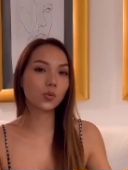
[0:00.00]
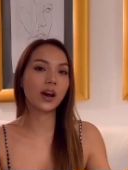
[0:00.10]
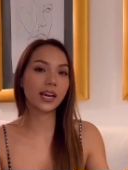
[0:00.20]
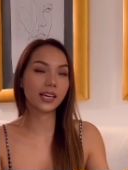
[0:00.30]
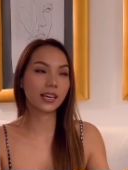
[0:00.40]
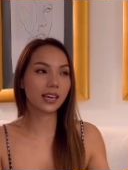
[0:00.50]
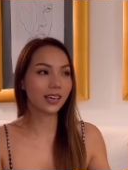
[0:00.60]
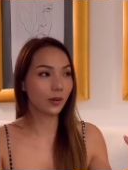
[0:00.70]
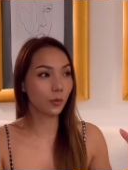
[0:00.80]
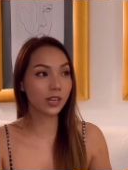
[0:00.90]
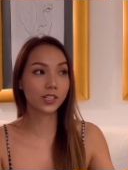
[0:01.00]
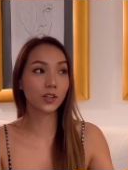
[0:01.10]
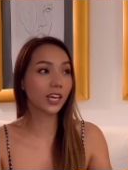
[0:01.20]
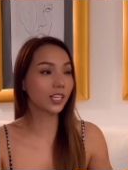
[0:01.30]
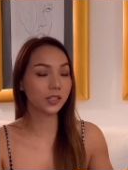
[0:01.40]
why once you
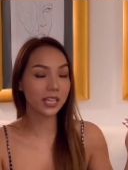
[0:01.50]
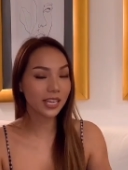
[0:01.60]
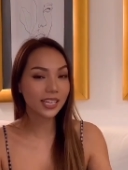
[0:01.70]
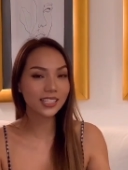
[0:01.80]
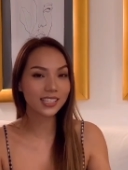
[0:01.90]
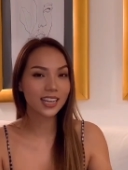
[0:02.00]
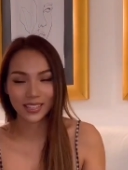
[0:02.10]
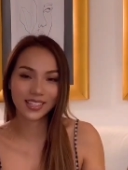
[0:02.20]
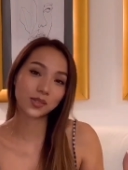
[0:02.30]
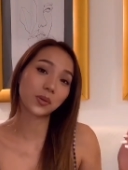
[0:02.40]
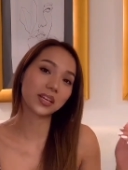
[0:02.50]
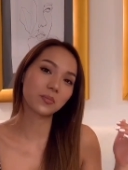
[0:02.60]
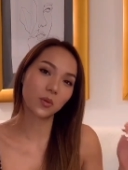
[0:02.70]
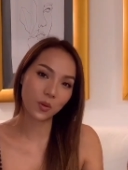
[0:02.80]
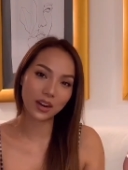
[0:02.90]
get to eat it, you just want to eat
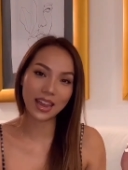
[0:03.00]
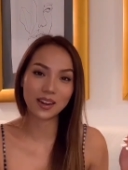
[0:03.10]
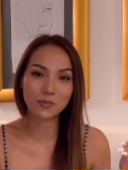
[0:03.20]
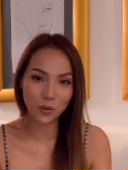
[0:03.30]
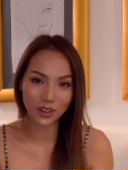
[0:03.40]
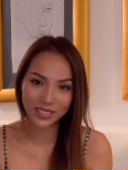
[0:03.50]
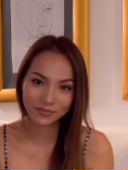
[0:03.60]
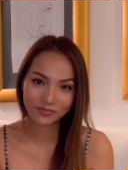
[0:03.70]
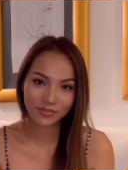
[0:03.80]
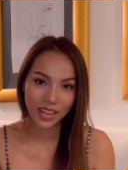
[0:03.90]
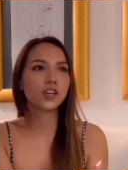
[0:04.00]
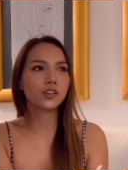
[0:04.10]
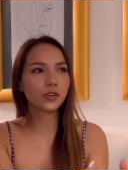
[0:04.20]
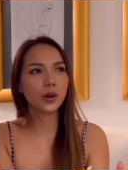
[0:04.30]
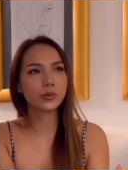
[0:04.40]
more and more.
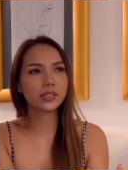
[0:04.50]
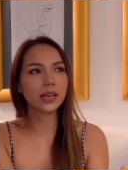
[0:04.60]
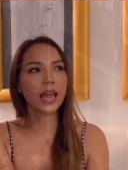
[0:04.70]
Chengdu, I would say